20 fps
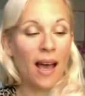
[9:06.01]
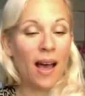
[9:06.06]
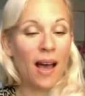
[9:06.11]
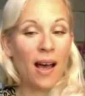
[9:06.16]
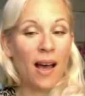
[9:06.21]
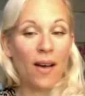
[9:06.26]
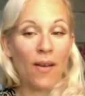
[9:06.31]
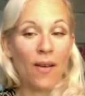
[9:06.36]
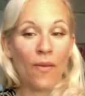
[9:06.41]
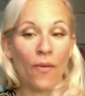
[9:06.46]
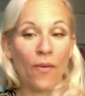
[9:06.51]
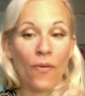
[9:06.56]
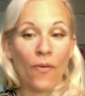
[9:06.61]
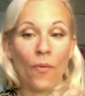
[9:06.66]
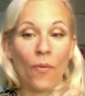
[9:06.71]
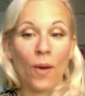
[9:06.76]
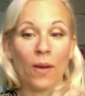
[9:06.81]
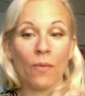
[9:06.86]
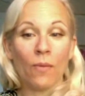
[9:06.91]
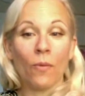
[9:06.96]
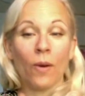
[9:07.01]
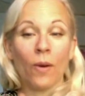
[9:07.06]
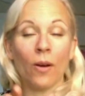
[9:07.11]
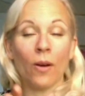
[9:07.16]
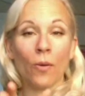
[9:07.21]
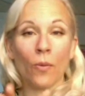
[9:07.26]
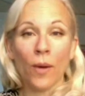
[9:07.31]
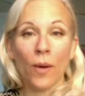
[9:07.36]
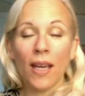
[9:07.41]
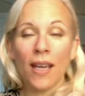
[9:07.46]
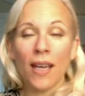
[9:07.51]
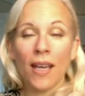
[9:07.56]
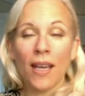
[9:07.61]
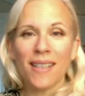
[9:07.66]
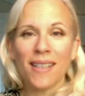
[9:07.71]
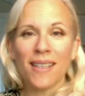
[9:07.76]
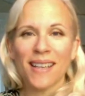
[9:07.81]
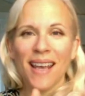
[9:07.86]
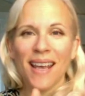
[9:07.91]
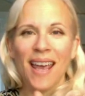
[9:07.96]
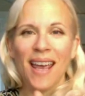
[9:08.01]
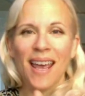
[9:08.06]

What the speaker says: of when we are weaned